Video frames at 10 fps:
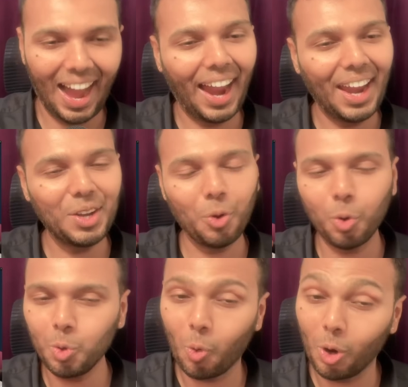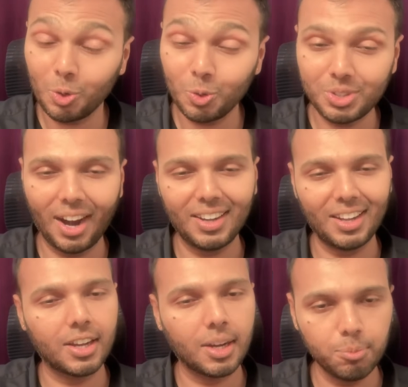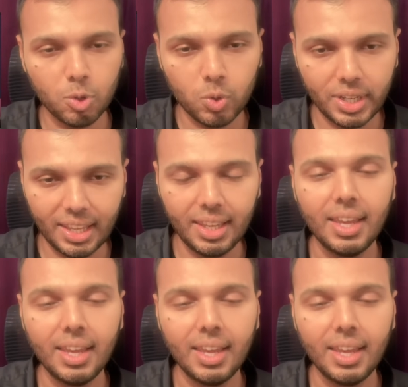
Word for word: i don't want to start a community